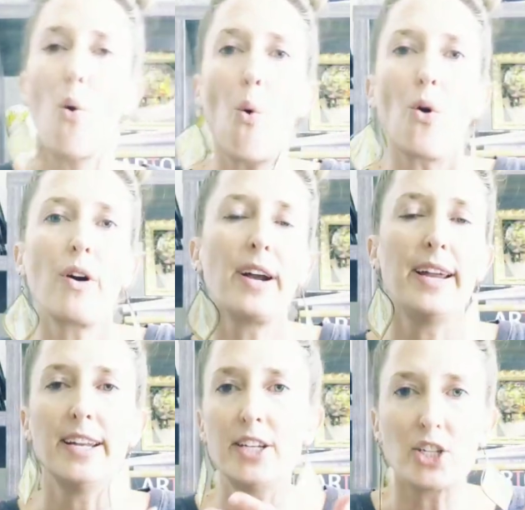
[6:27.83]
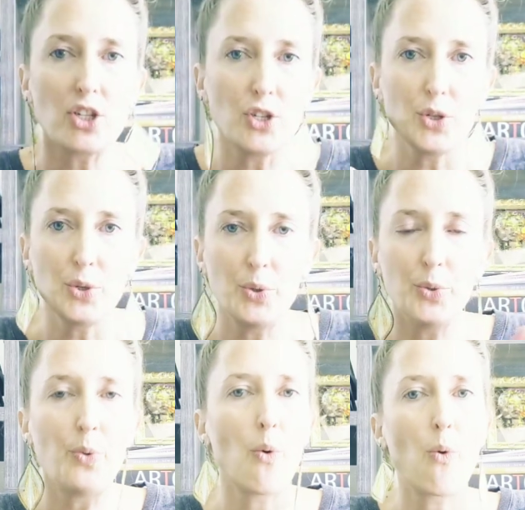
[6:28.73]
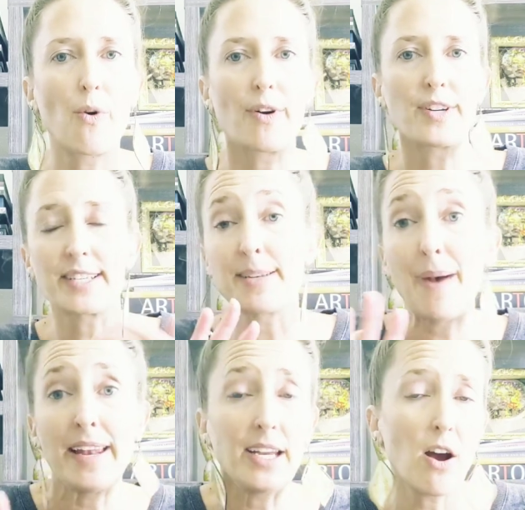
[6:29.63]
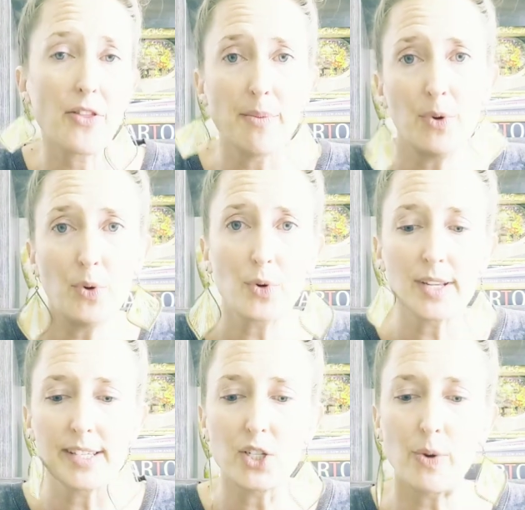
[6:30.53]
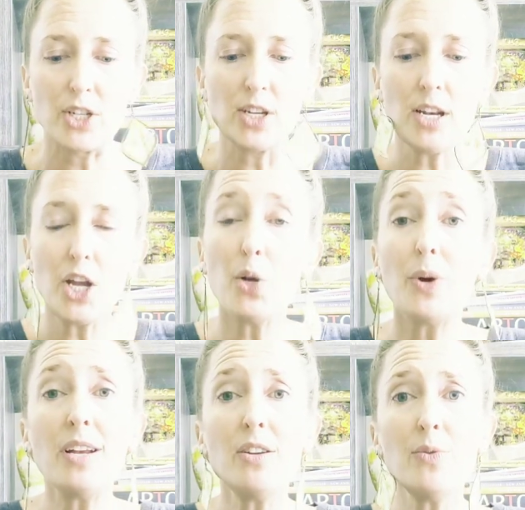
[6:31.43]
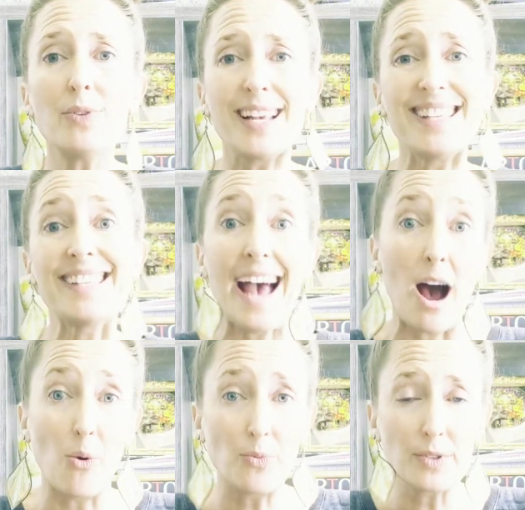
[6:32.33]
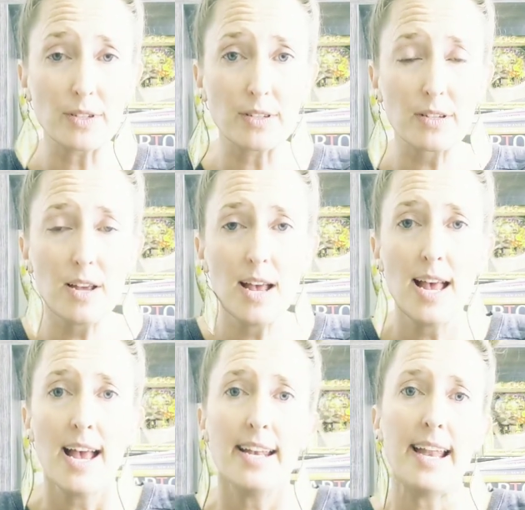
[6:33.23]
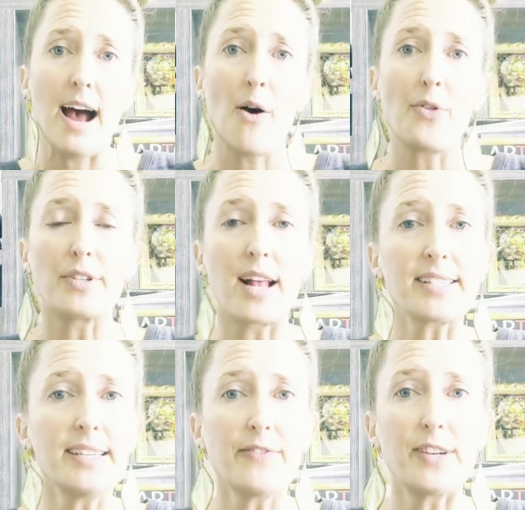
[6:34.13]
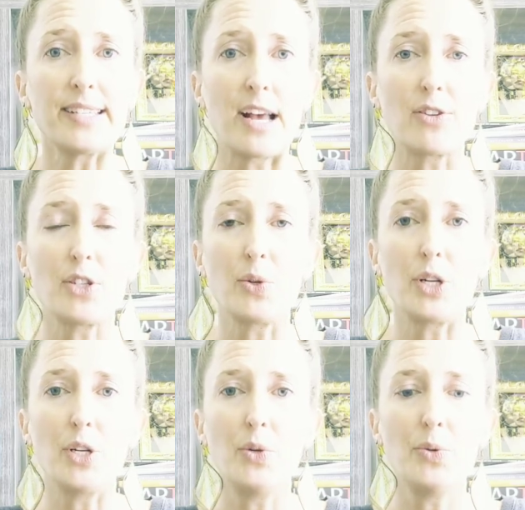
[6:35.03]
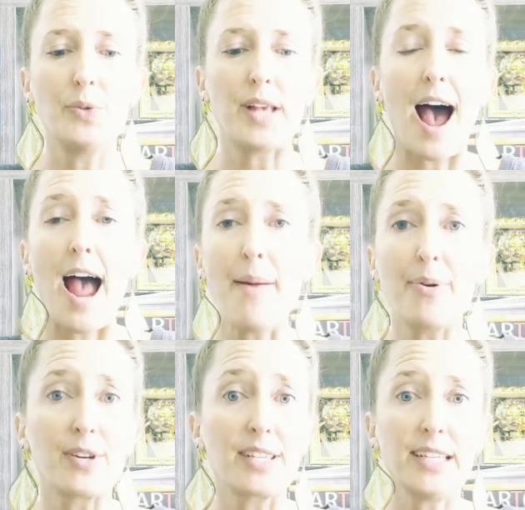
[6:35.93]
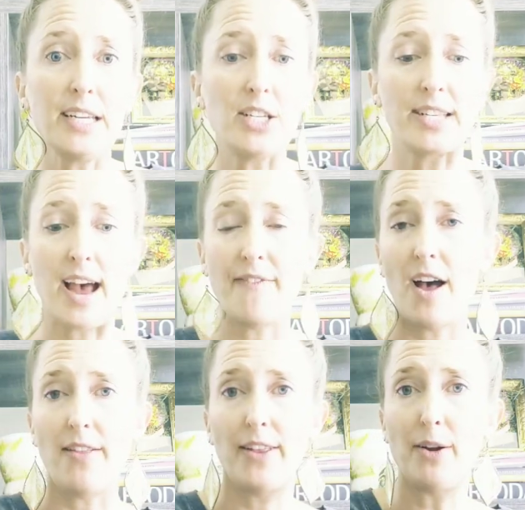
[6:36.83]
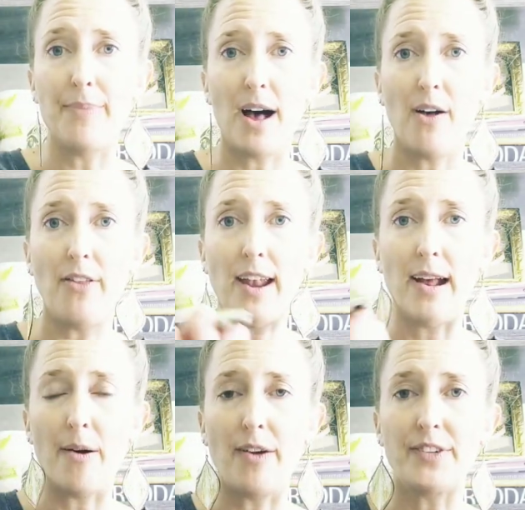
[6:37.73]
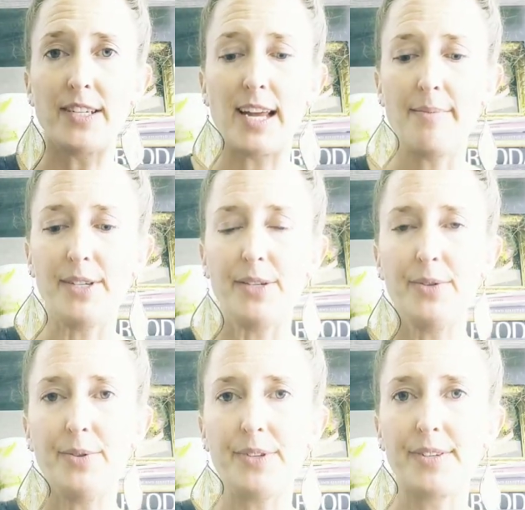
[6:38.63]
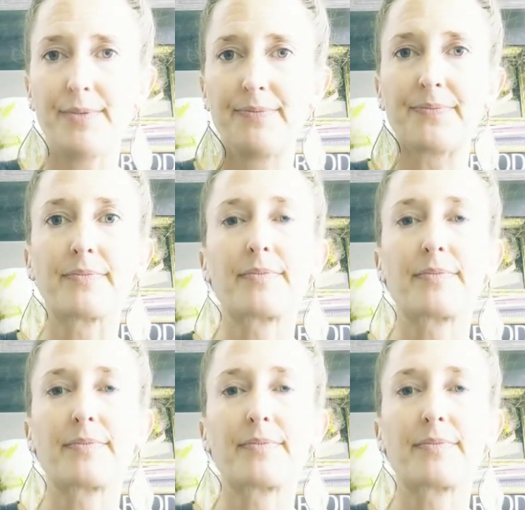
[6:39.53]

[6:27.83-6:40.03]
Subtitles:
or in addition to, or just depending on the mood or the situation, you can use sound. Now, there's lots of different sounds you could use. I personally just have a little bell that I oftentimes use.